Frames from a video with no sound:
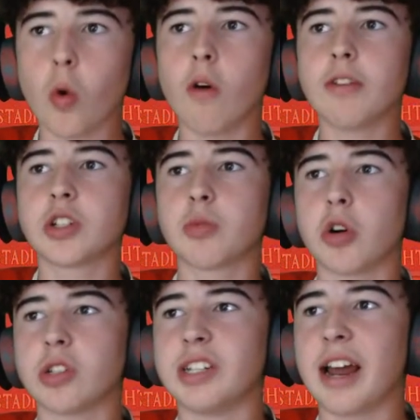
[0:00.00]
Over
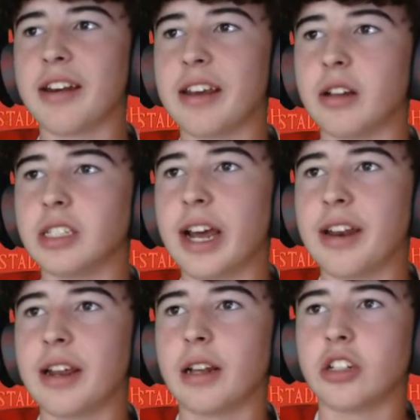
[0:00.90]
towards Dan Neil. Dan
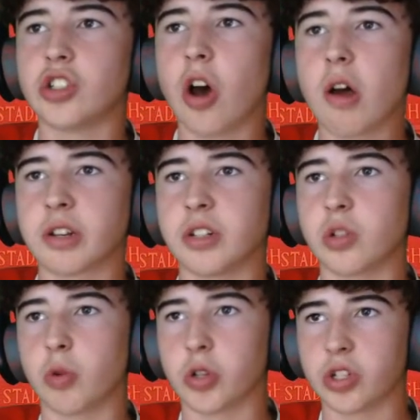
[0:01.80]
Neil darting
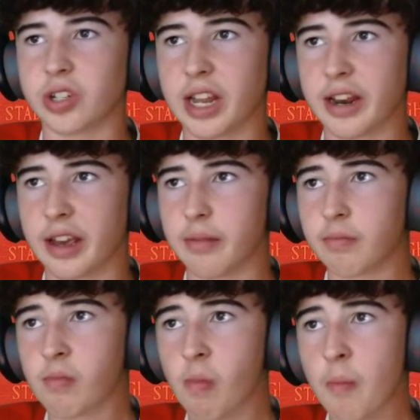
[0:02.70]
towards the centre.
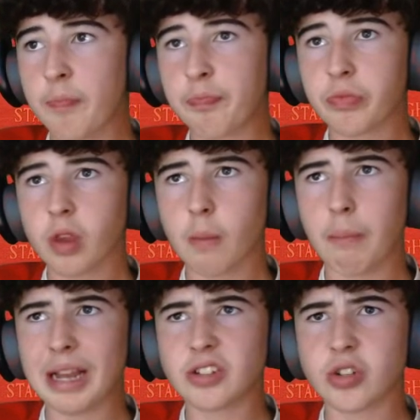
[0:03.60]

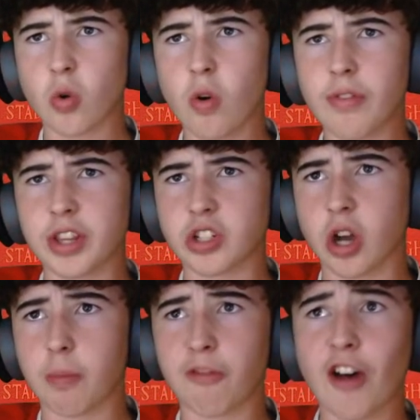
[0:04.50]
Pings it over the
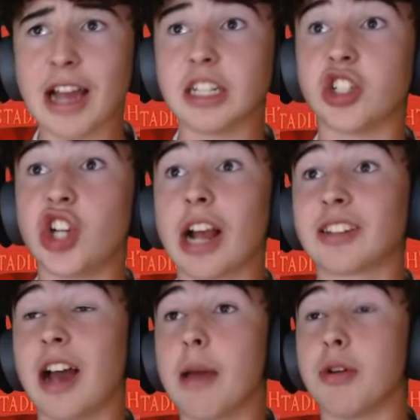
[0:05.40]
top. Finds Jack
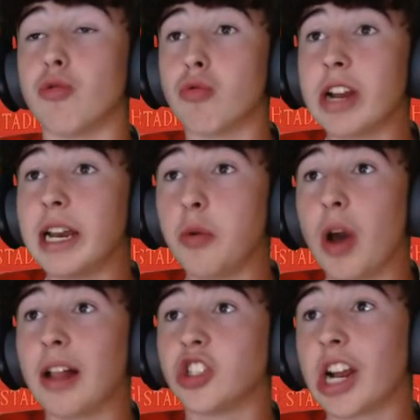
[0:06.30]
Diamond really
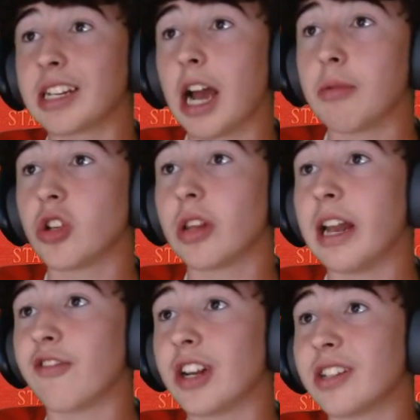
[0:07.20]
well. Jack Diamond's on the
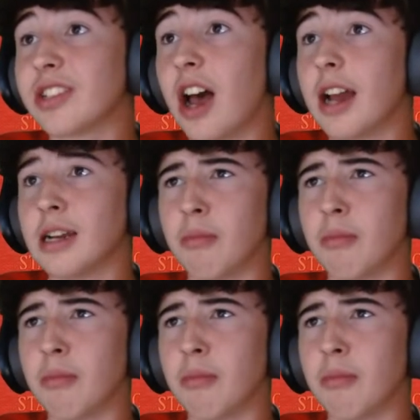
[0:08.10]
left-hand side.